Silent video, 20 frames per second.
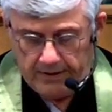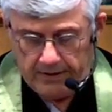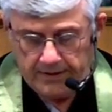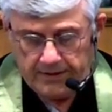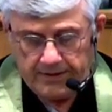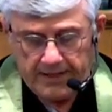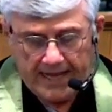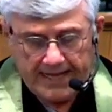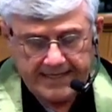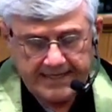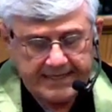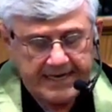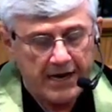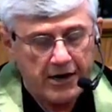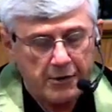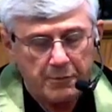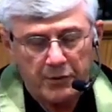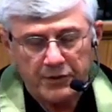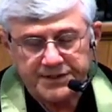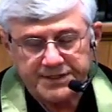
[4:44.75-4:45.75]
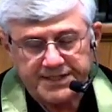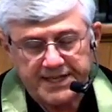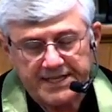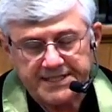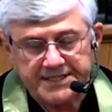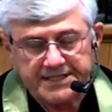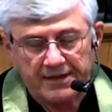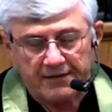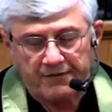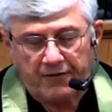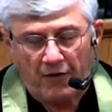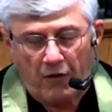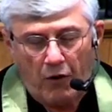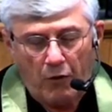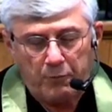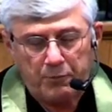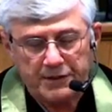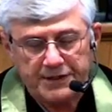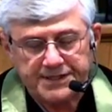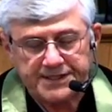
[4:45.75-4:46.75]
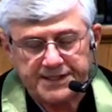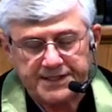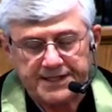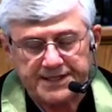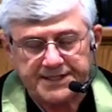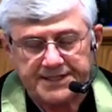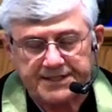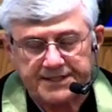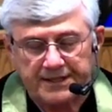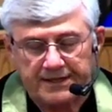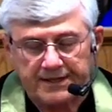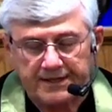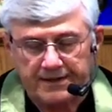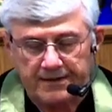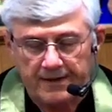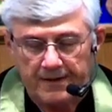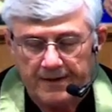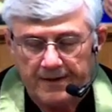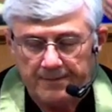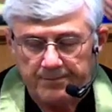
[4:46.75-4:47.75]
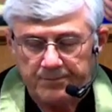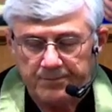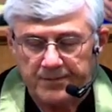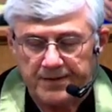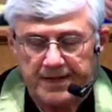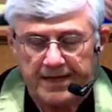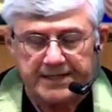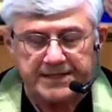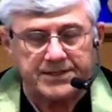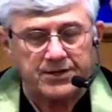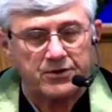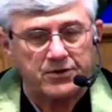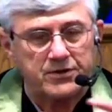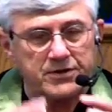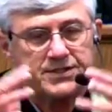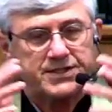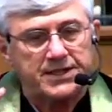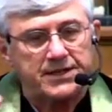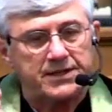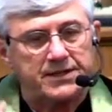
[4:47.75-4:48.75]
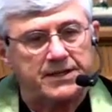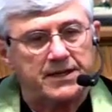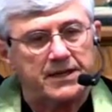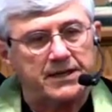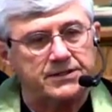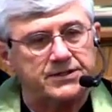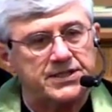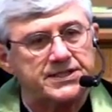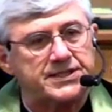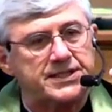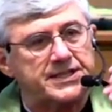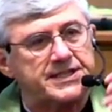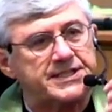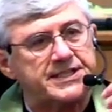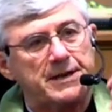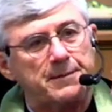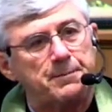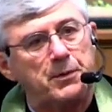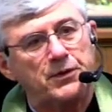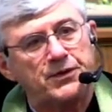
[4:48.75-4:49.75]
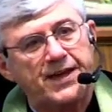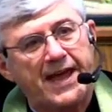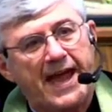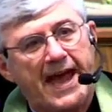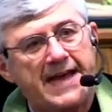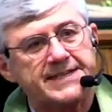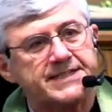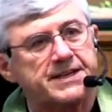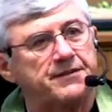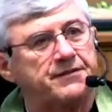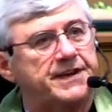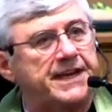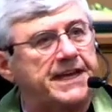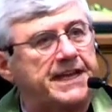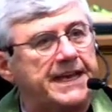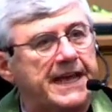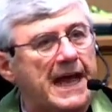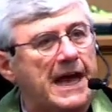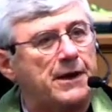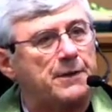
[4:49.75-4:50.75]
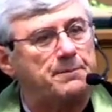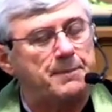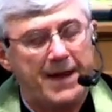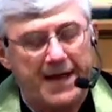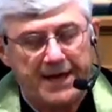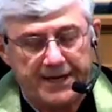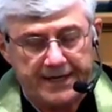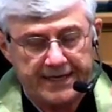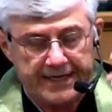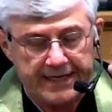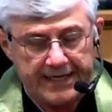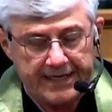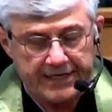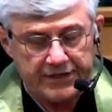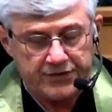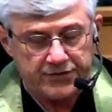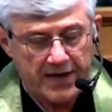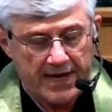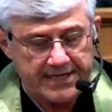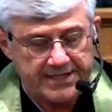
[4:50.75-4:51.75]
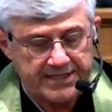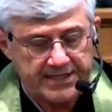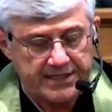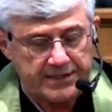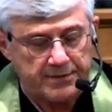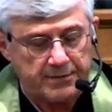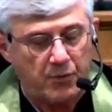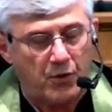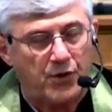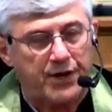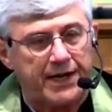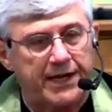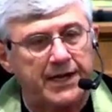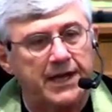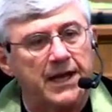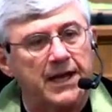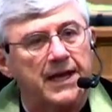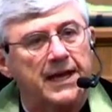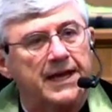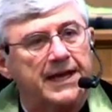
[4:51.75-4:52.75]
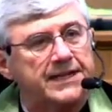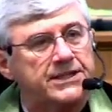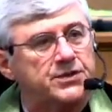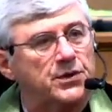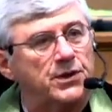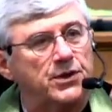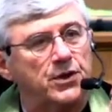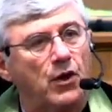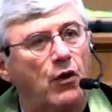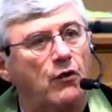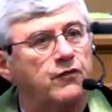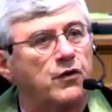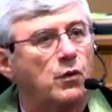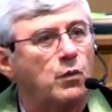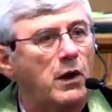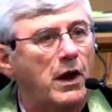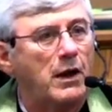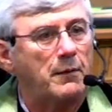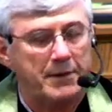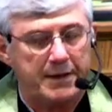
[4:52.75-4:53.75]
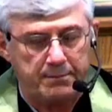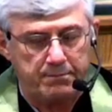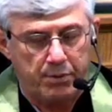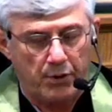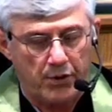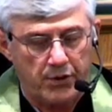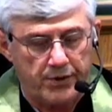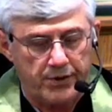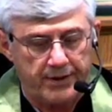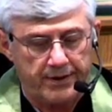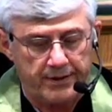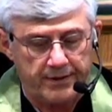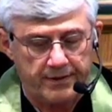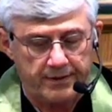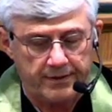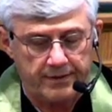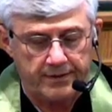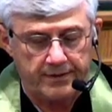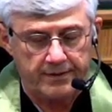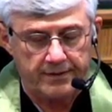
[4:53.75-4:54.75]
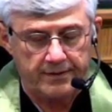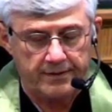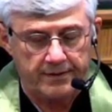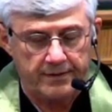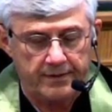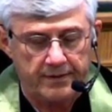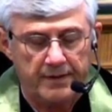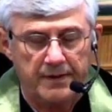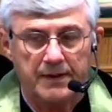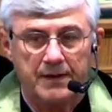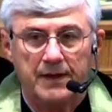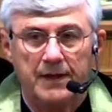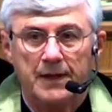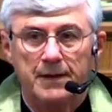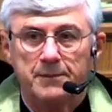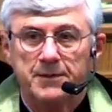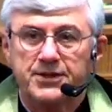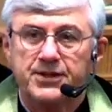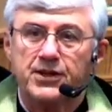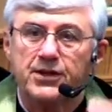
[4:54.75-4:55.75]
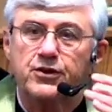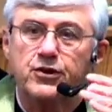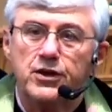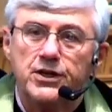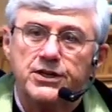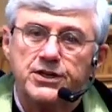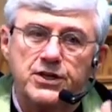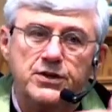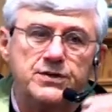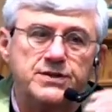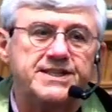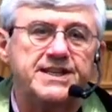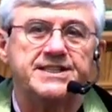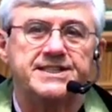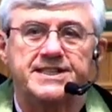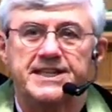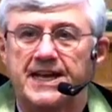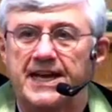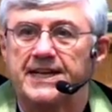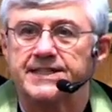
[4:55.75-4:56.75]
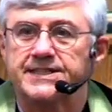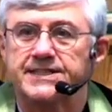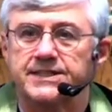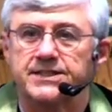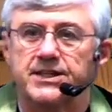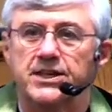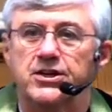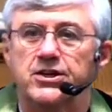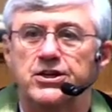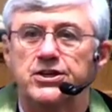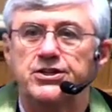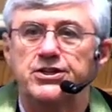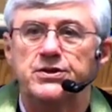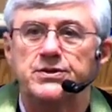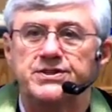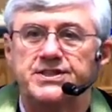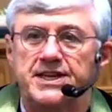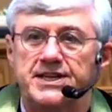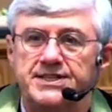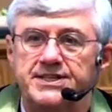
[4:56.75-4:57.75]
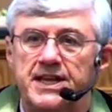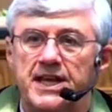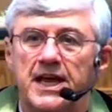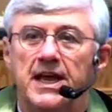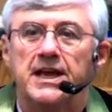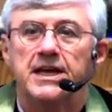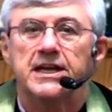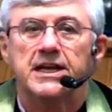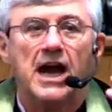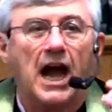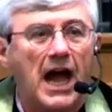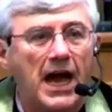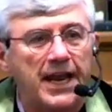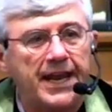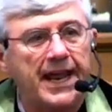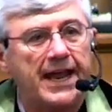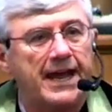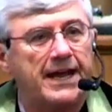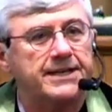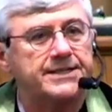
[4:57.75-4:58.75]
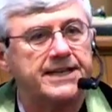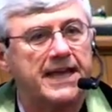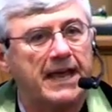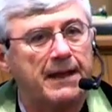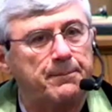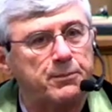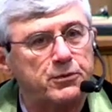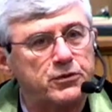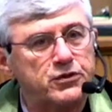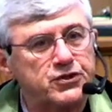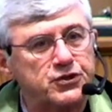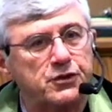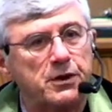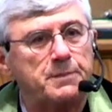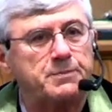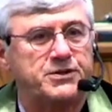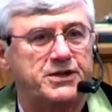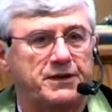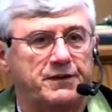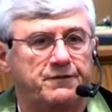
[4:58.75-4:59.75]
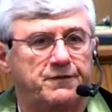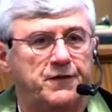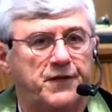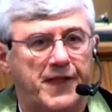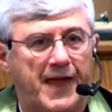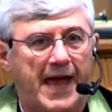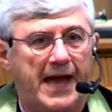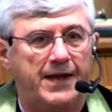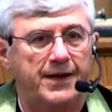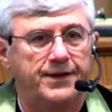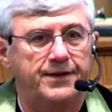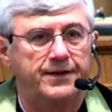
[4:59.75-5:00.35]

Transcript: that terrible sense of hopelessness, the that turns a just the simple task of getting out of bed and getting dressed in the morning into an overwhelming burden. But the good news is this the good news is God has a prescription for that.